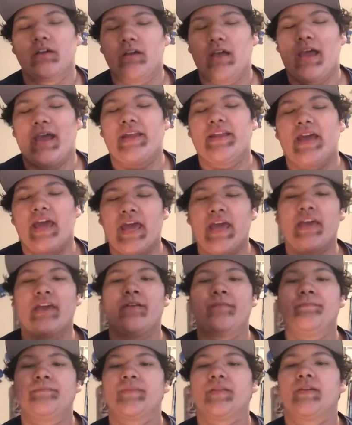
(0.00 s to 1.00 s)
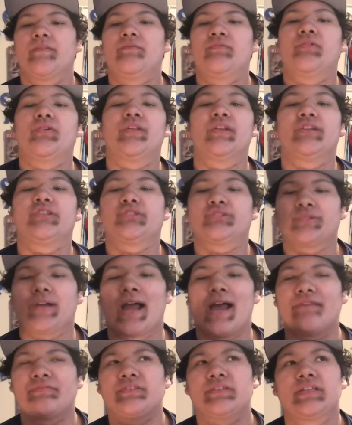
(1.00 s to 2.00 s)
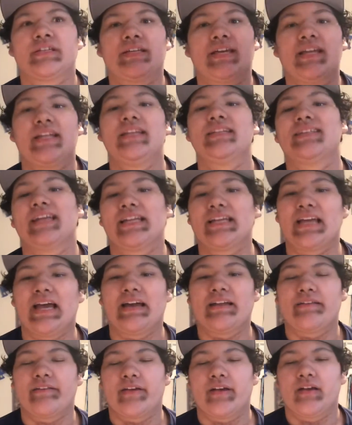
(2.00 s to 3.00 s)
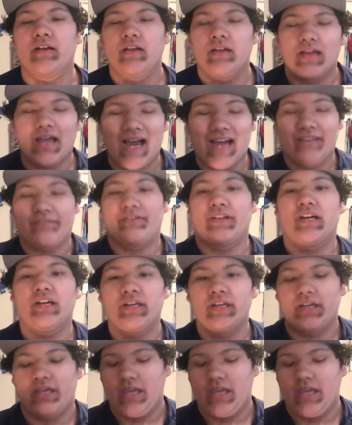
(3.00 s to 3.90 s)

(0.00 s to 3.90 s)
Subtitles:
An A. for this draft, getting Denny Avdija,